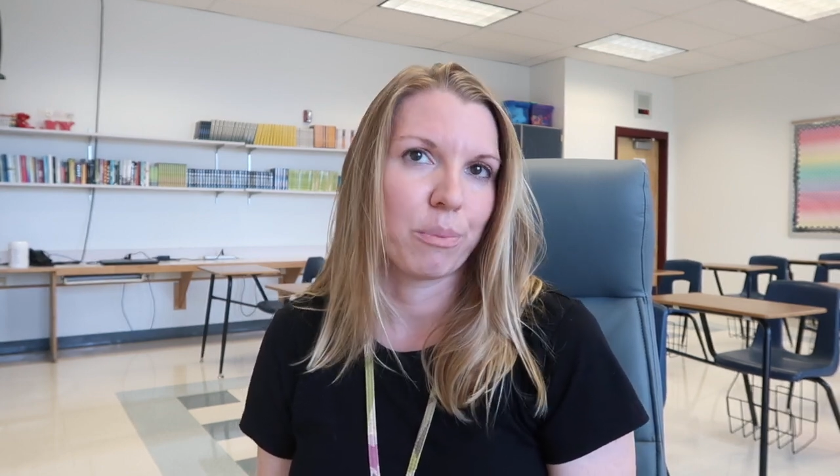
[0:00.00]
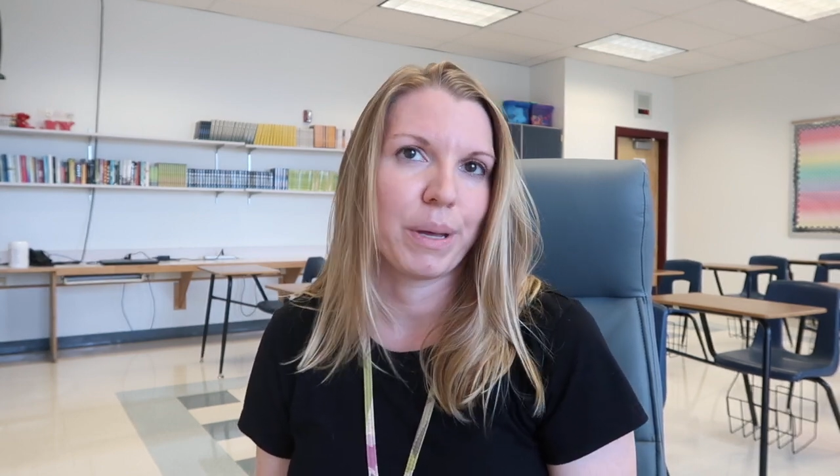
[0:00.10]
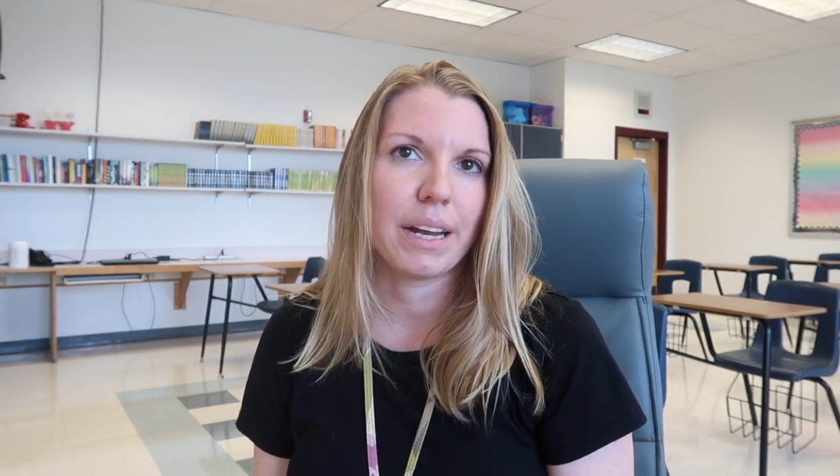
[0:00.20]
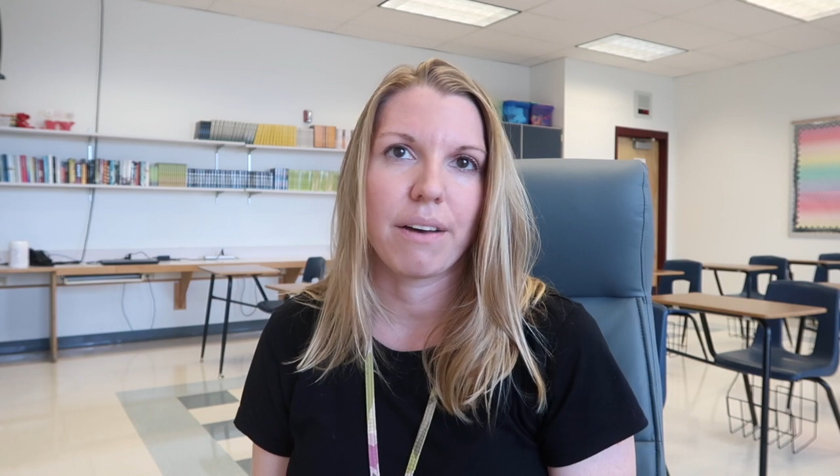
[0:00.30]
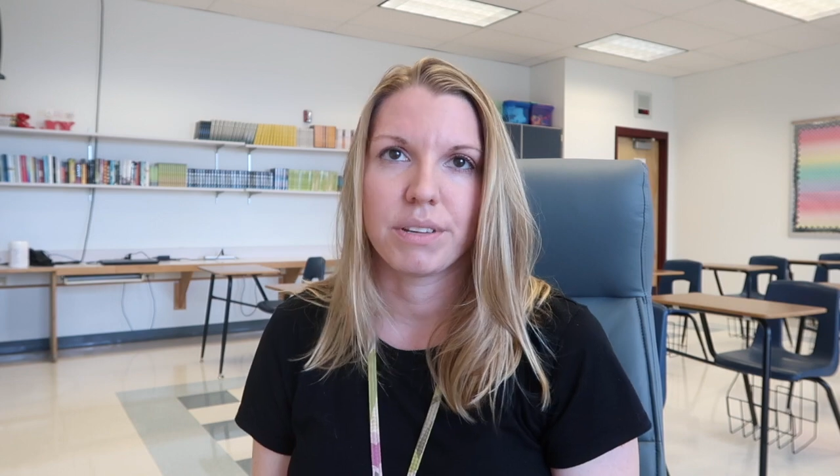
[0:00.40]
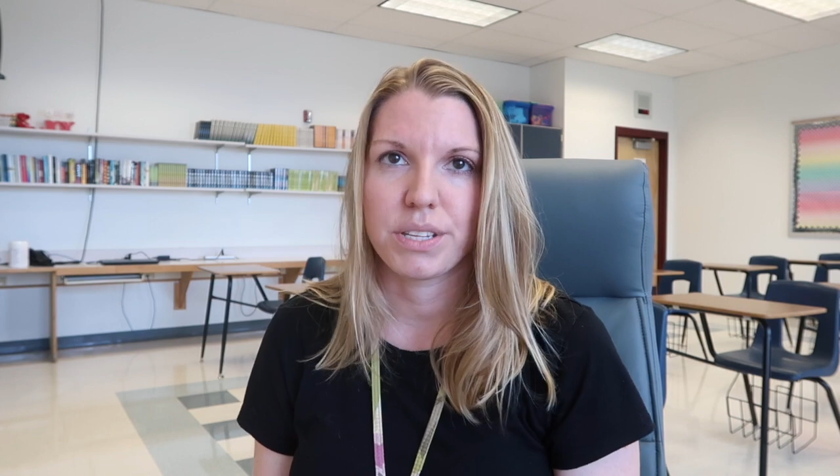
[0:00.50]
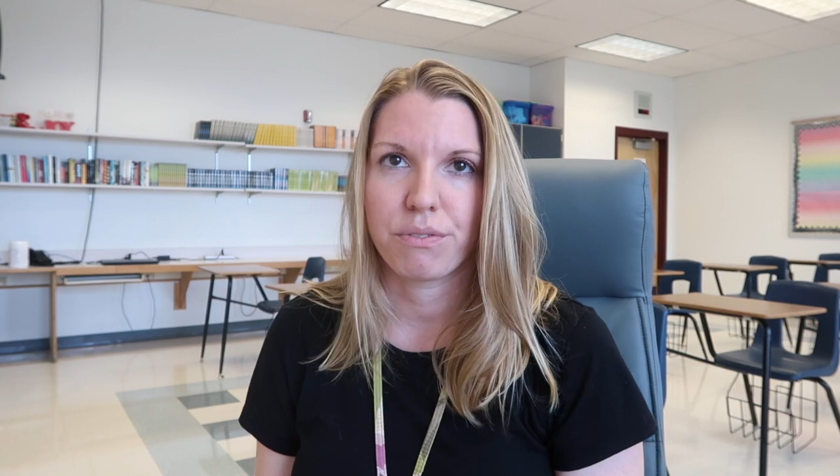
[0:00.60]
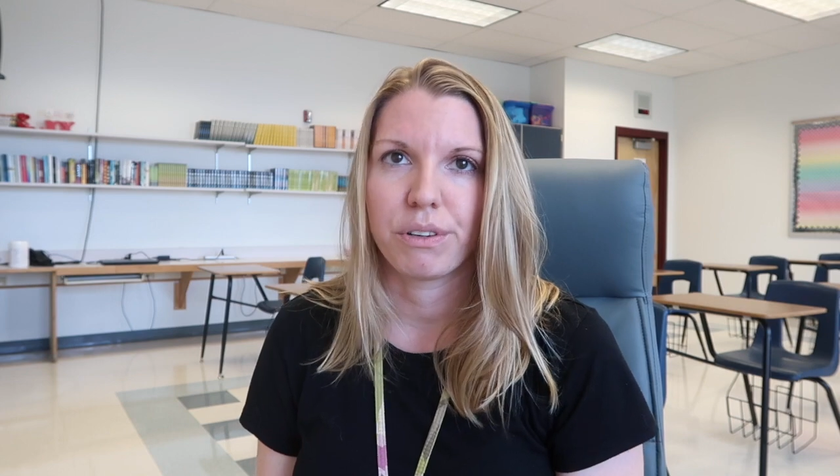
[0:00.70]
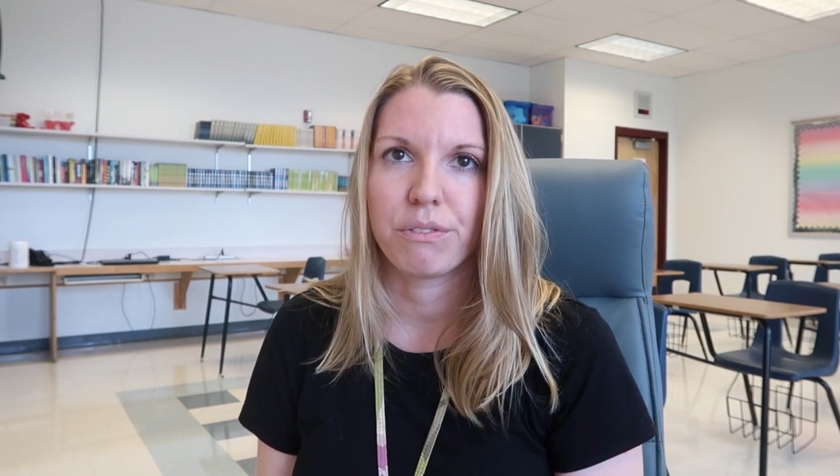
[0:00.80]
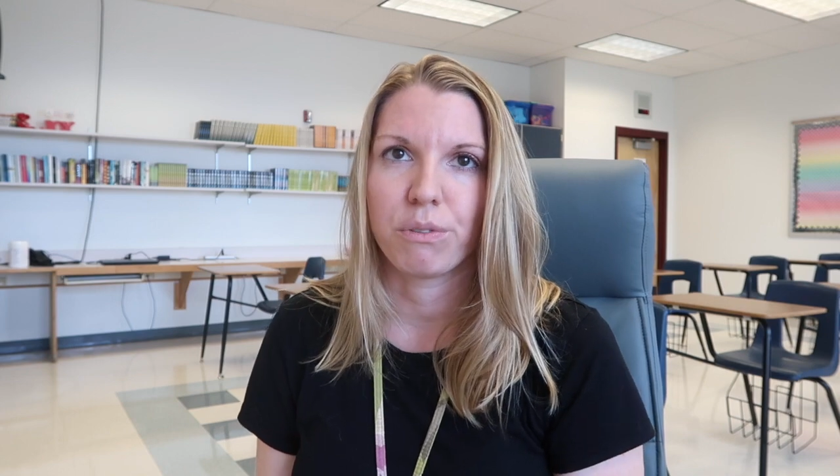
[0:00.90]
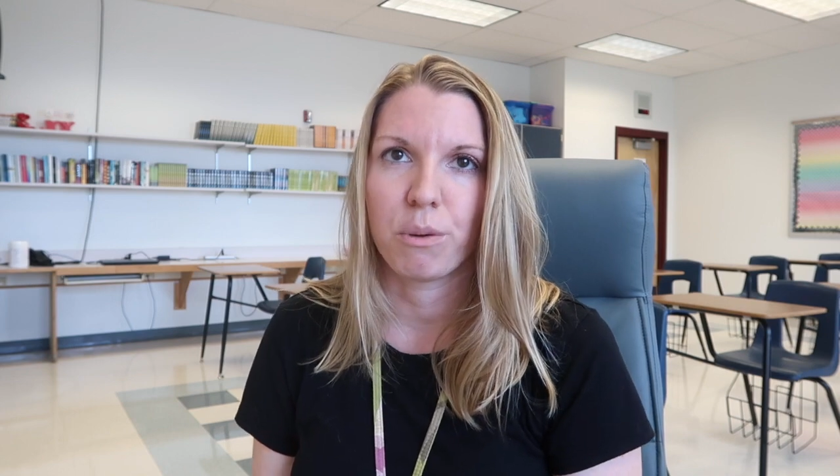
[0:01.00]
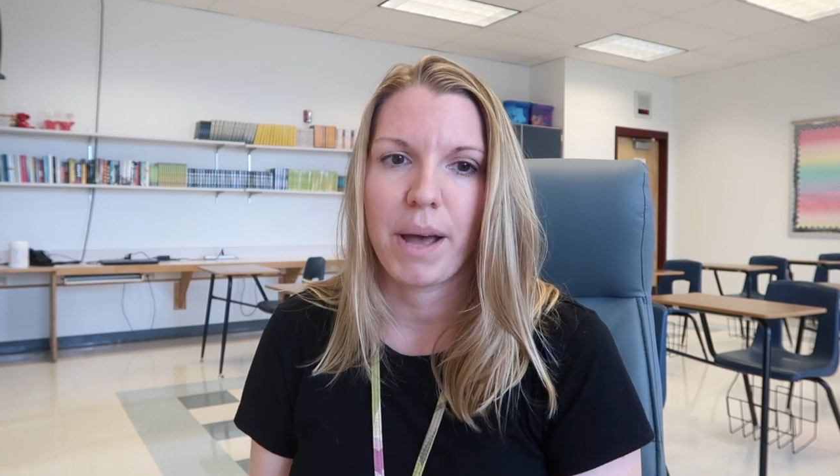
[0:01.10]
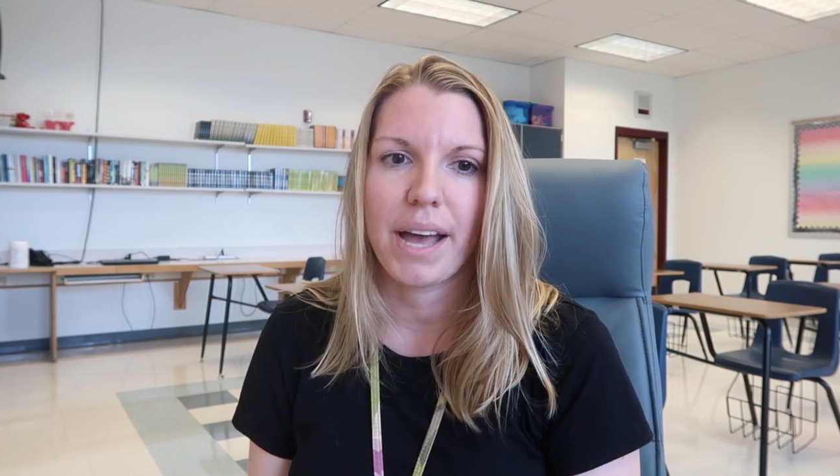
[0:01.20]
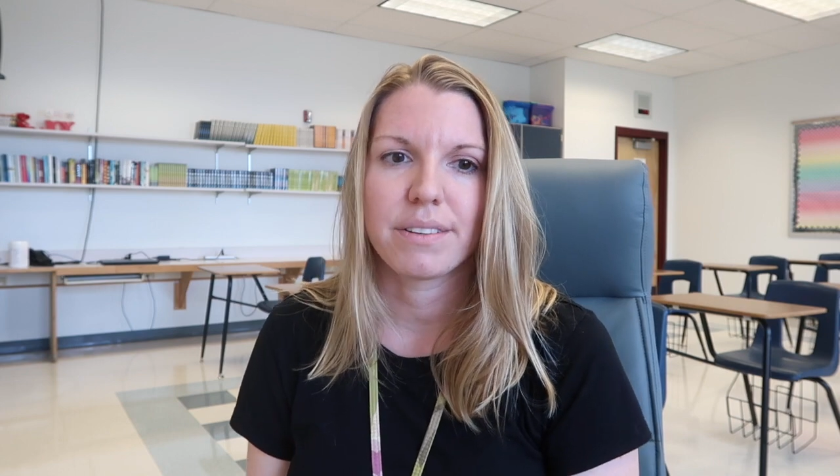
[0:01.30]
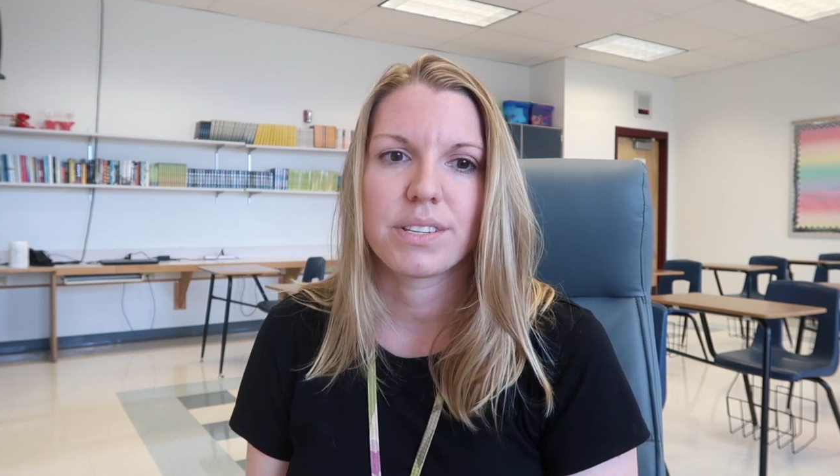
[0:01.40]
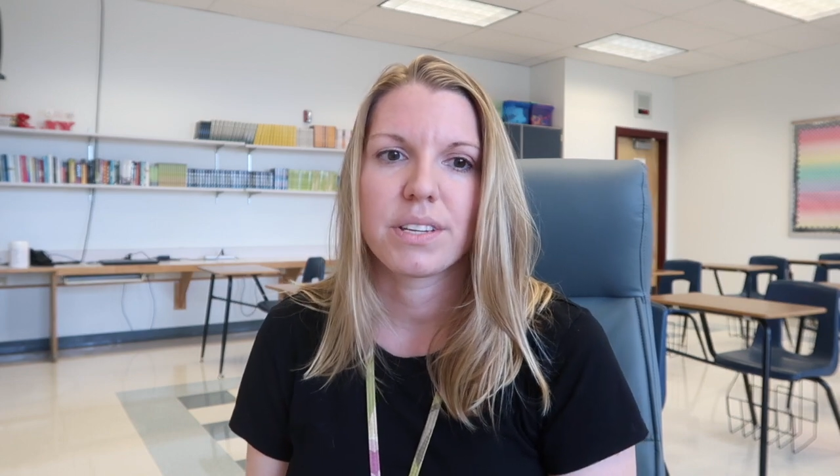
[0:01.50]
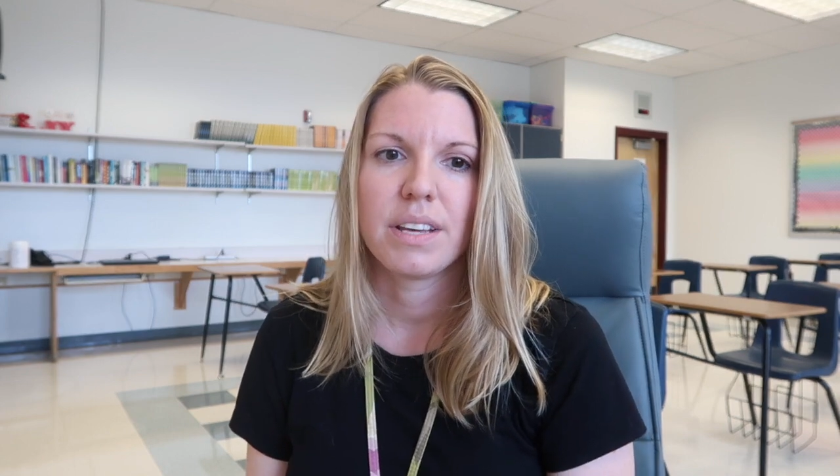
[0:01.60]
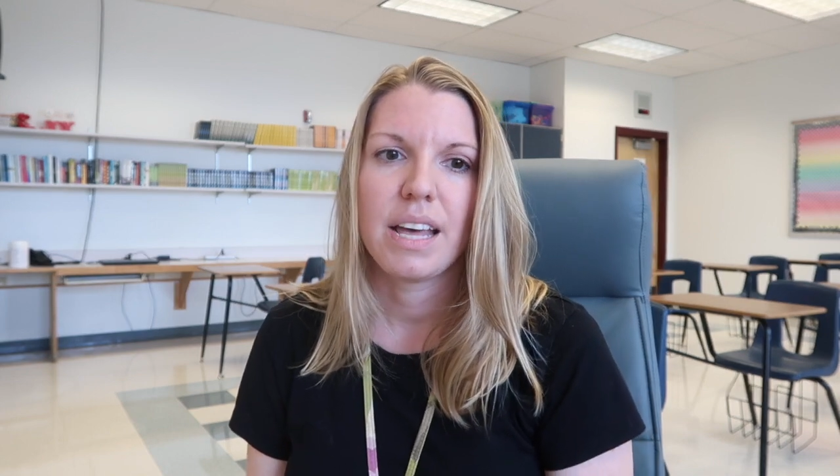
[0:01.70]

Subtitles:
bit of a different format.